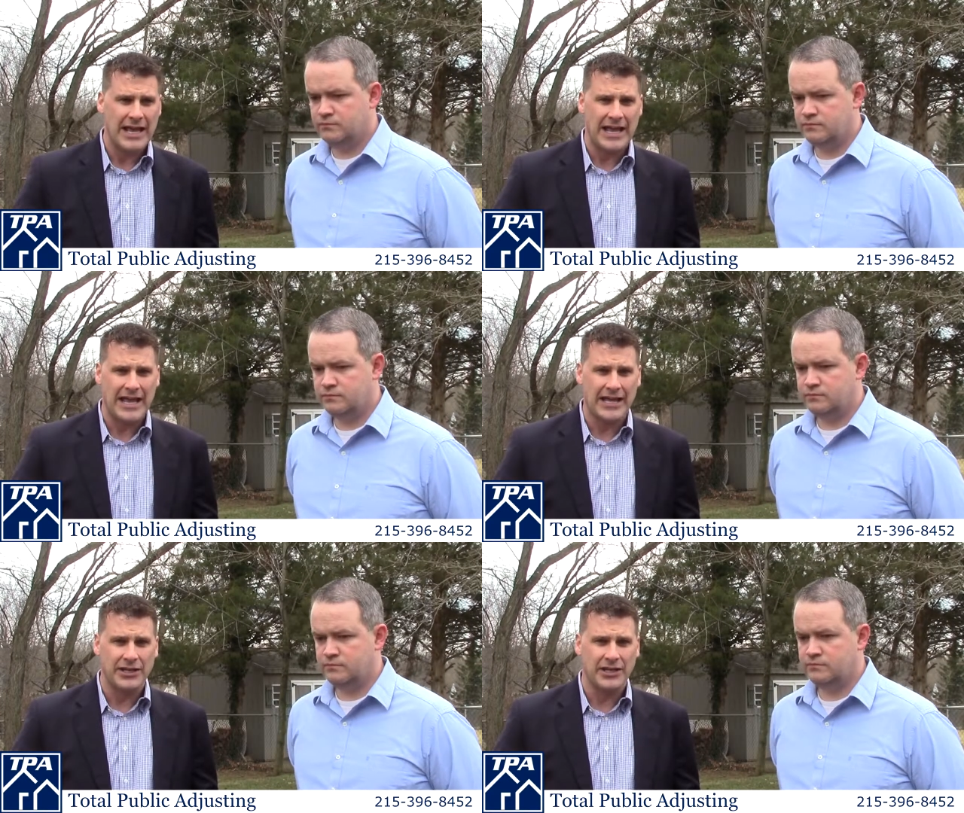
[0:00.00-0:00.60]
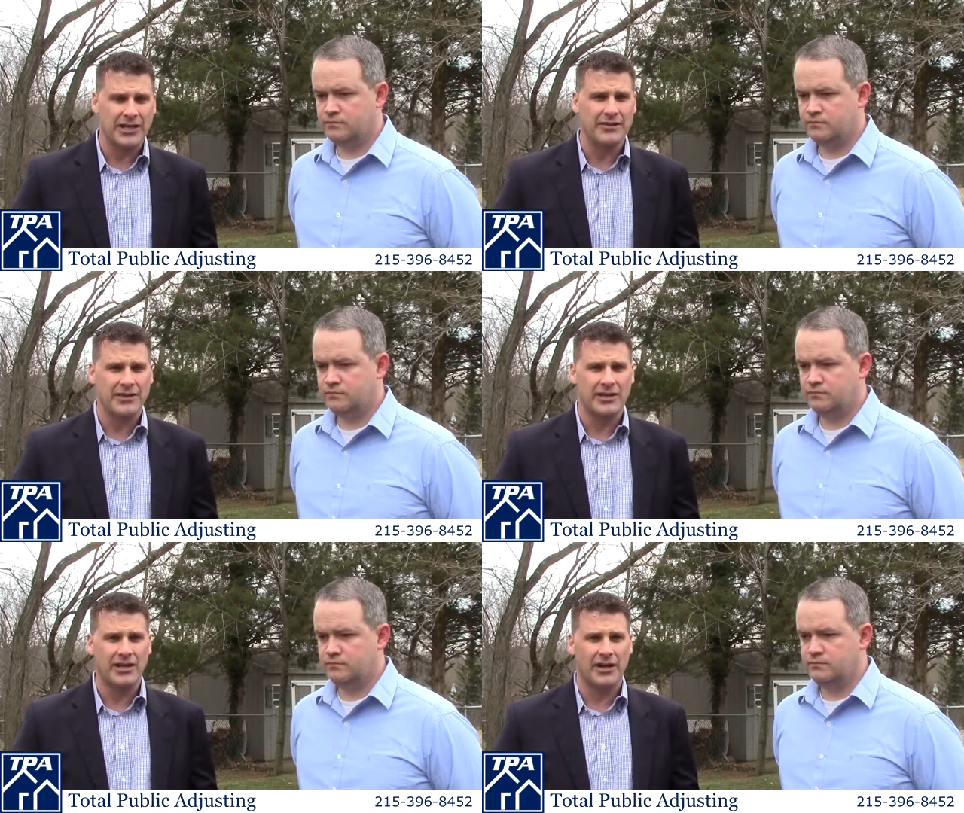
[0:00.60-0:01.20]
Speaker 1: and you didn't
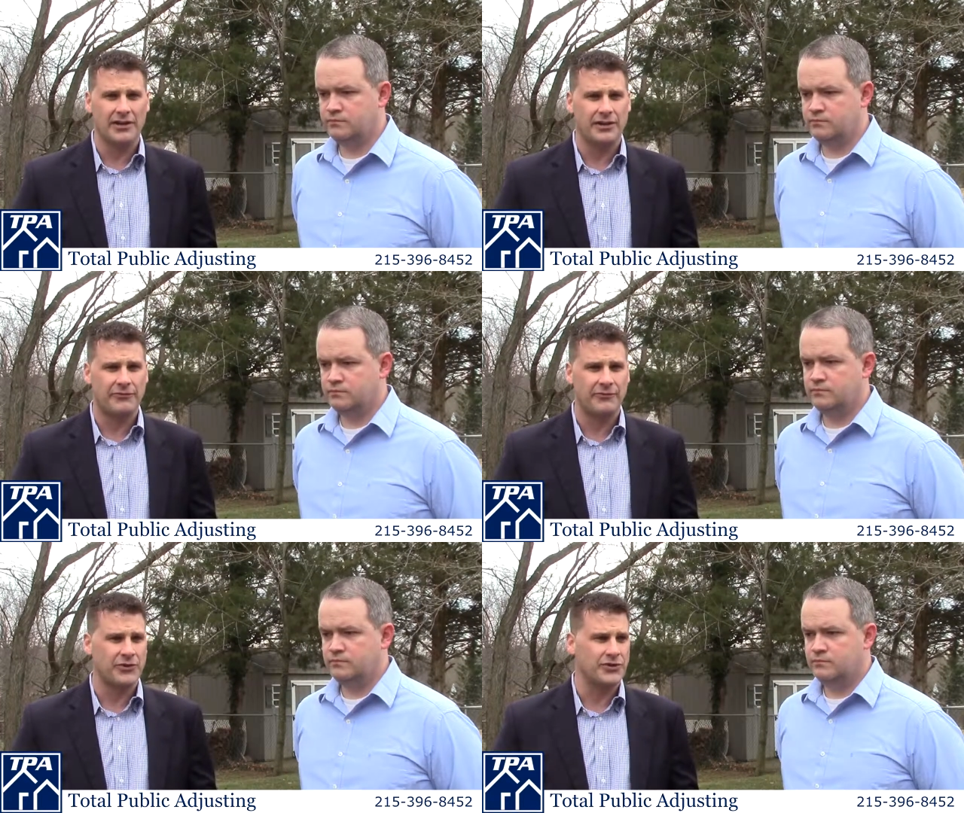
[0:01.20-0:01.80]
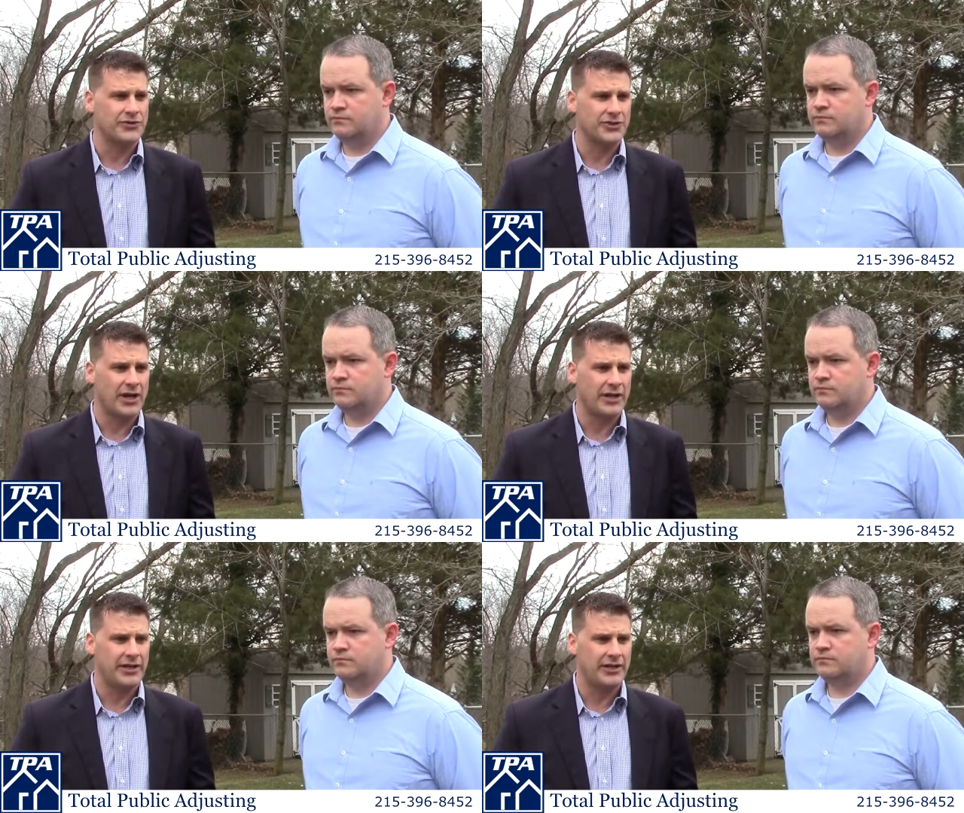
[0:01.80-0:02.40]
think you got enough for your
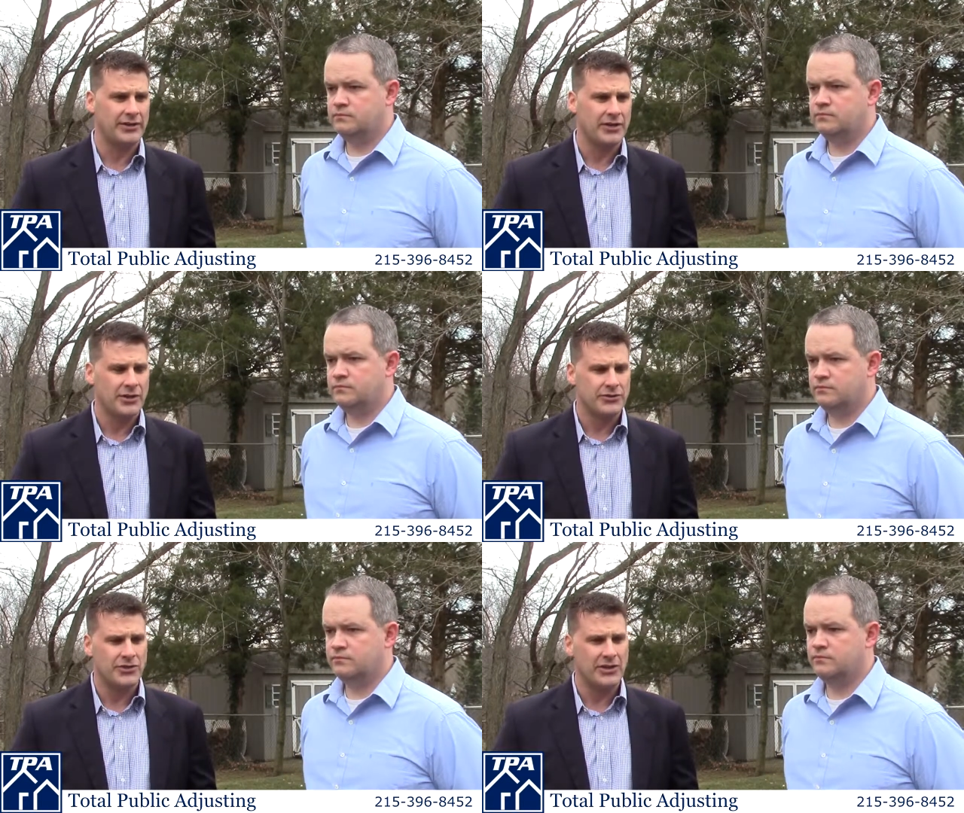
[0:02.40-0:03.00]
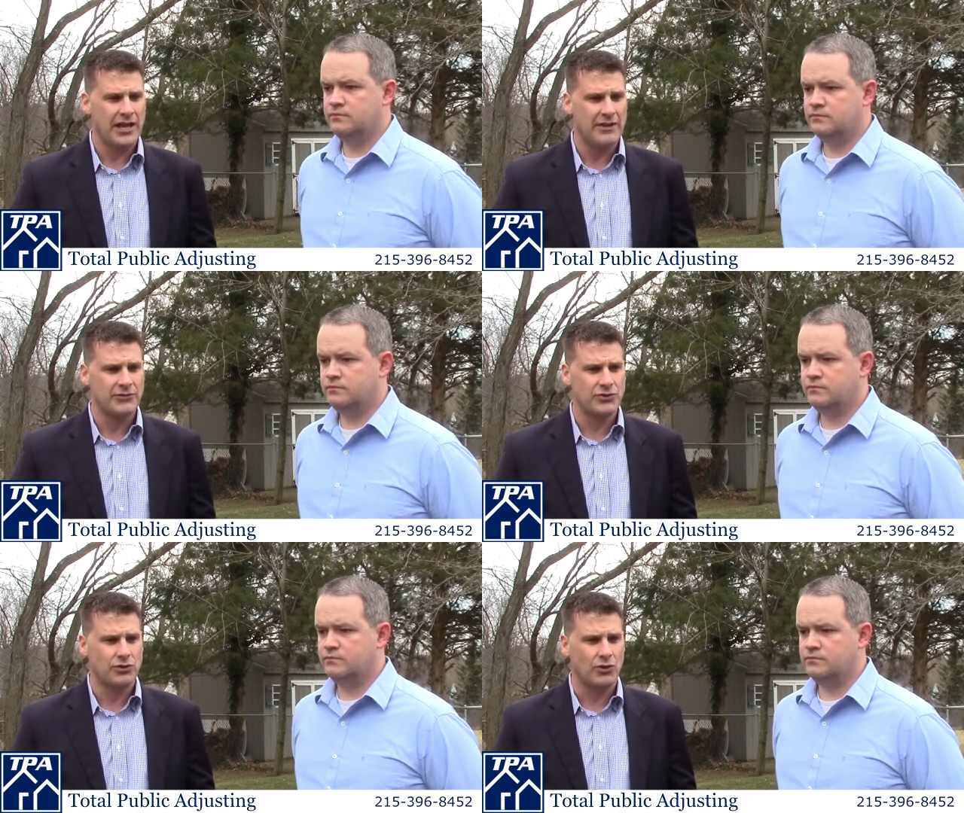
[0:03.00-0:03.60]
siding. So you gave
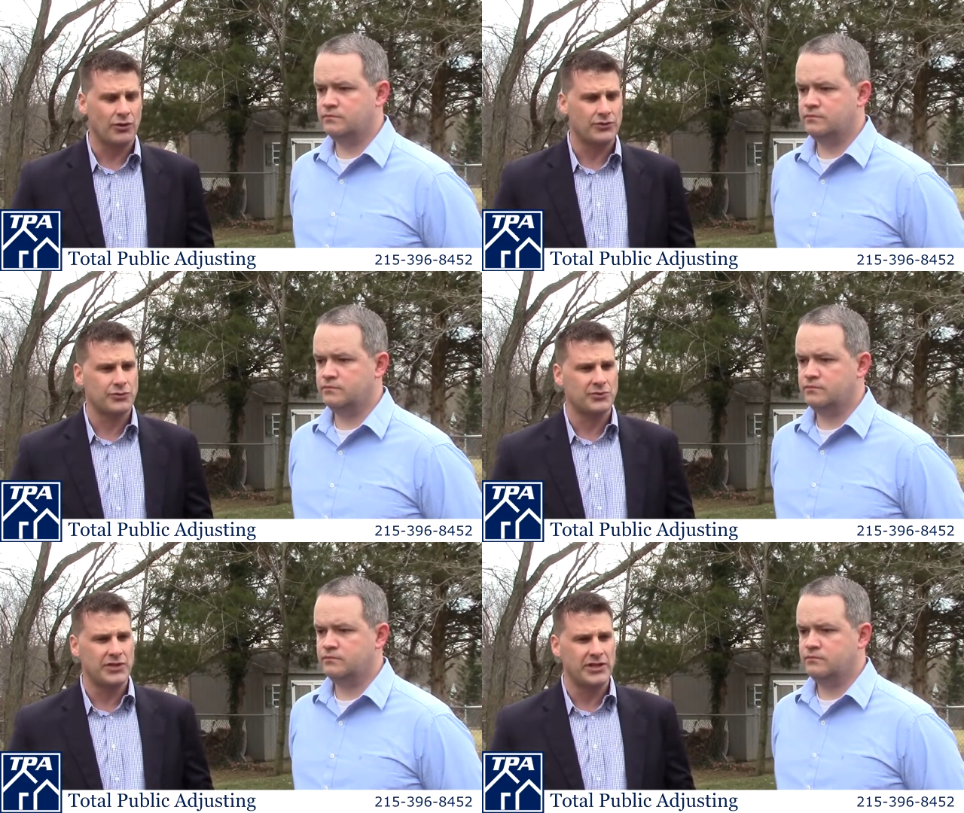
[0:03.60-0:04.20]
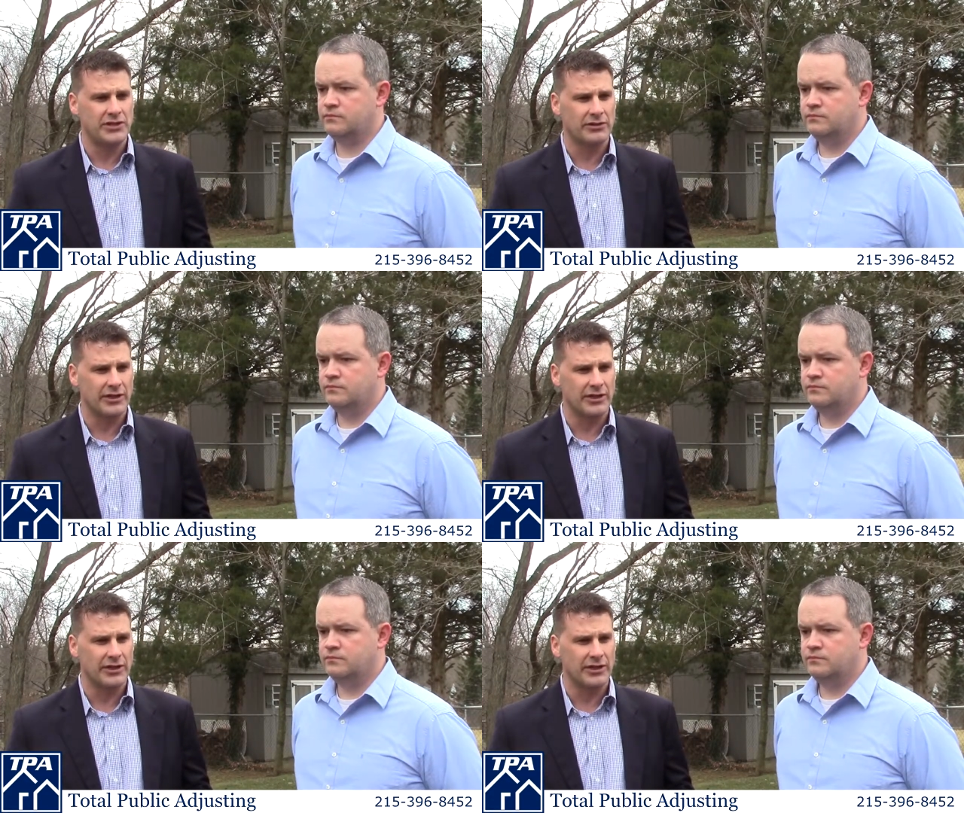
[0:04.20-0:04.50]
us a call, this was a year